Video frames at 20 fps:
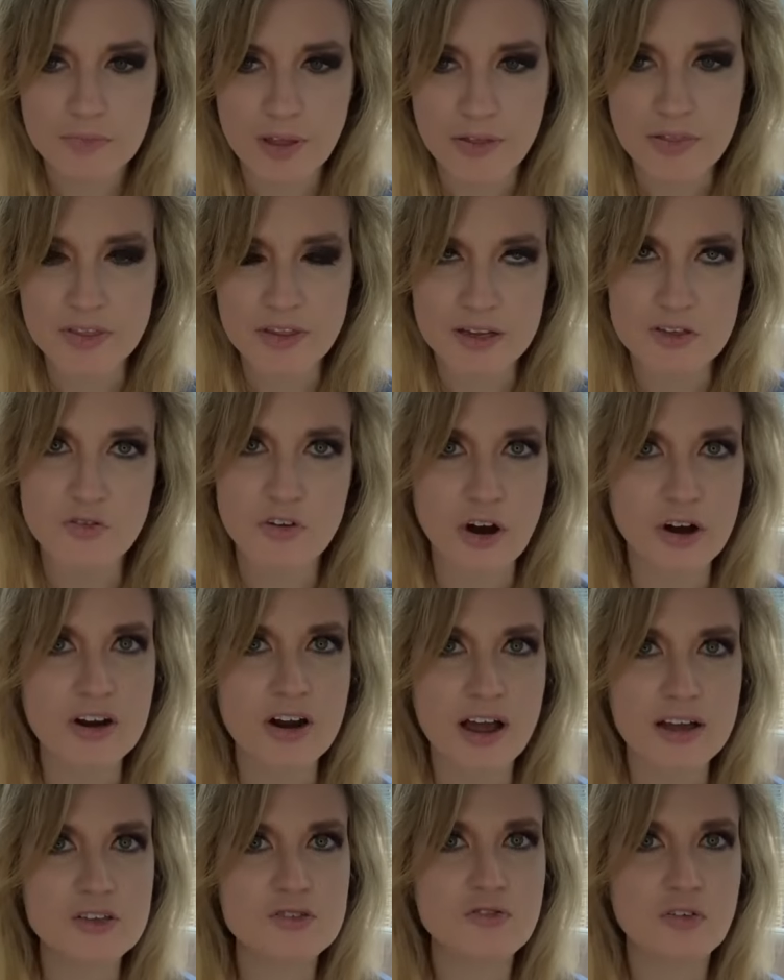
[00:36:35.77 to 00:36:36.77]
I think that's
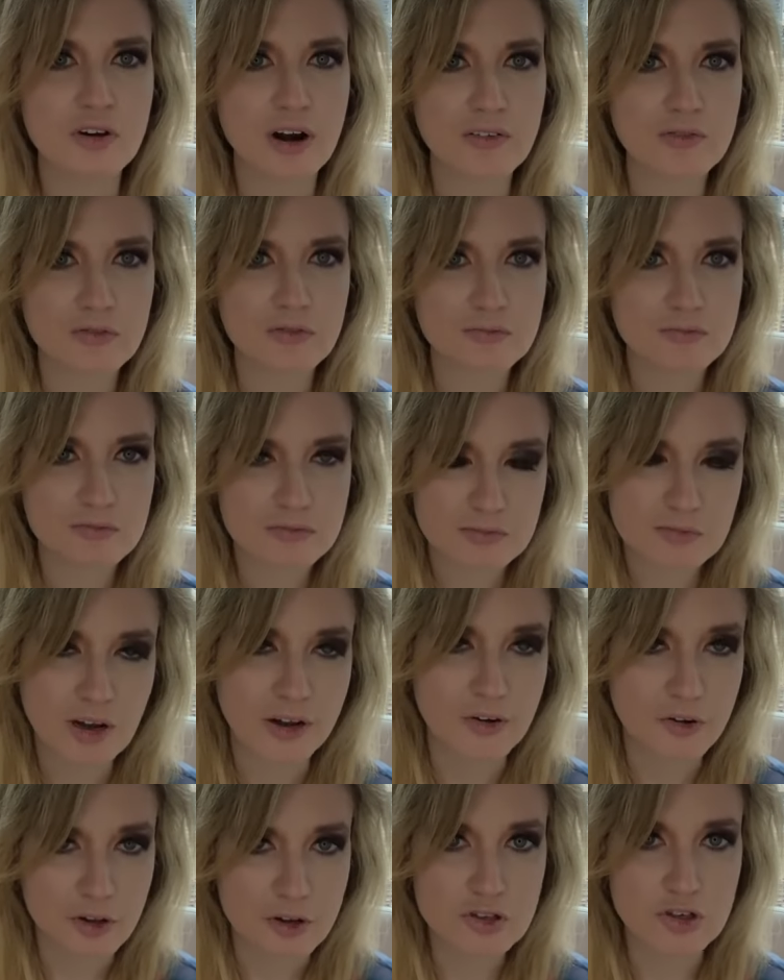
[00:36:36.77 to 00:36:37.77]
very nice for
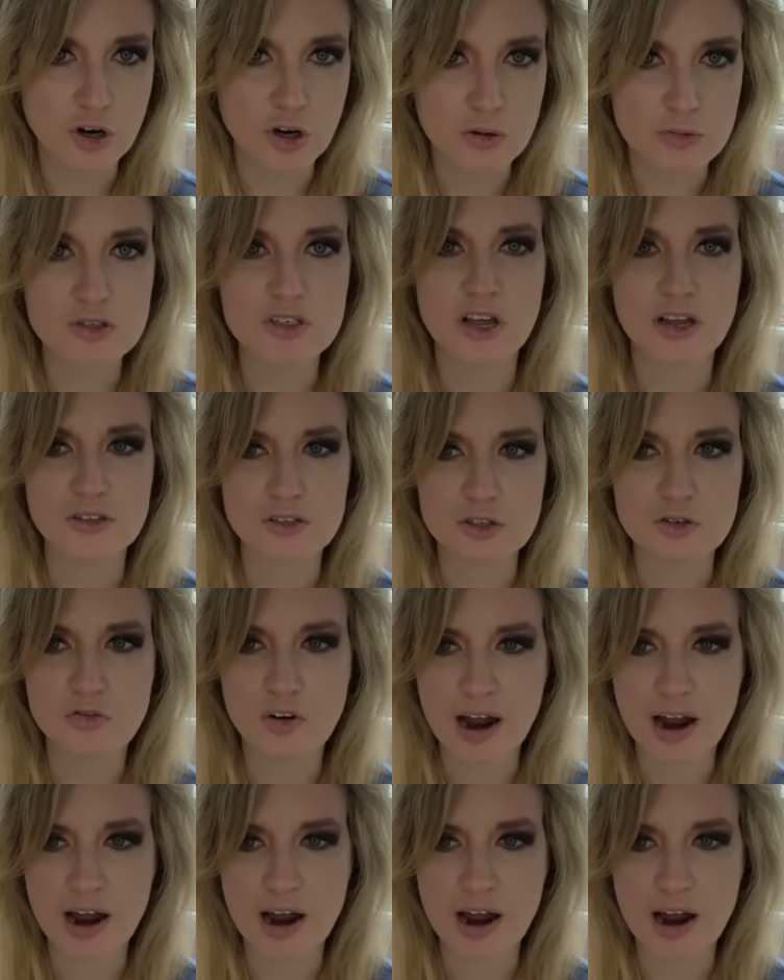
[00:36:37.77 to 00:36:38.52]
under the circumstances